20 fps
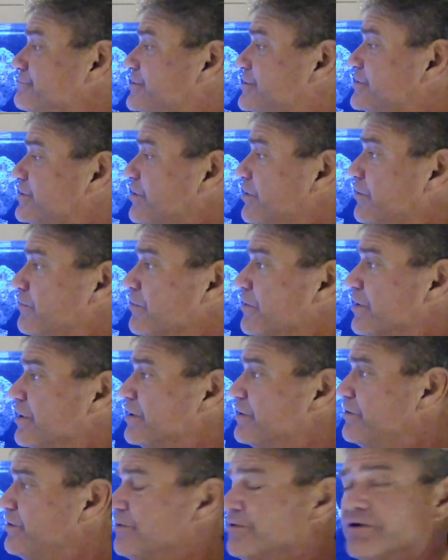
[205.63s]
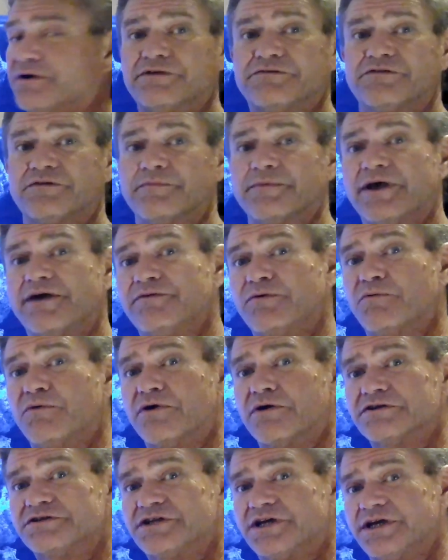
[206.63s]
So we're going to do some heavy
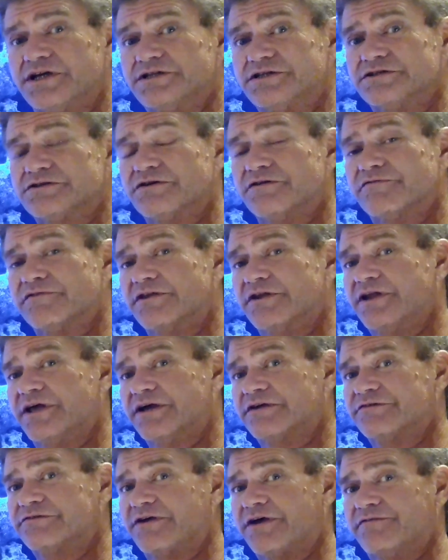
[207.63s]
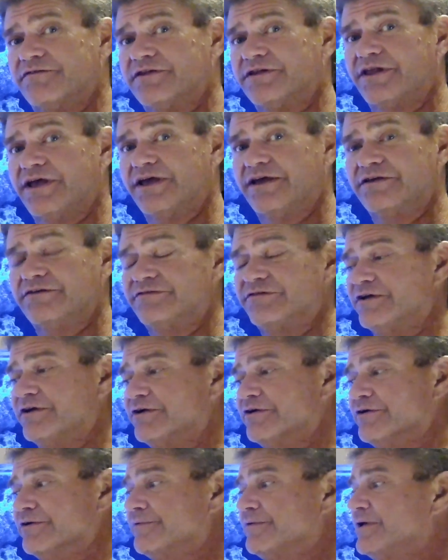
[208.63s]
water changes over the next 7 days
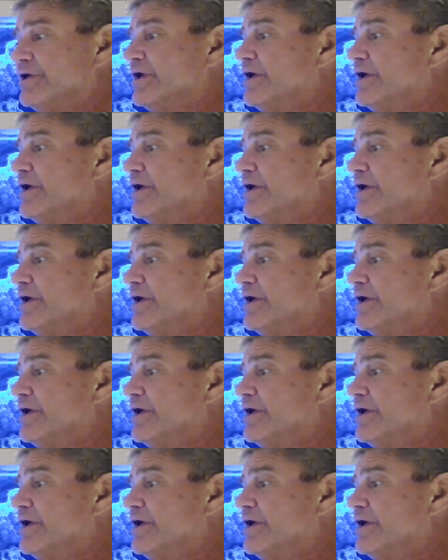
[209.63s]
here.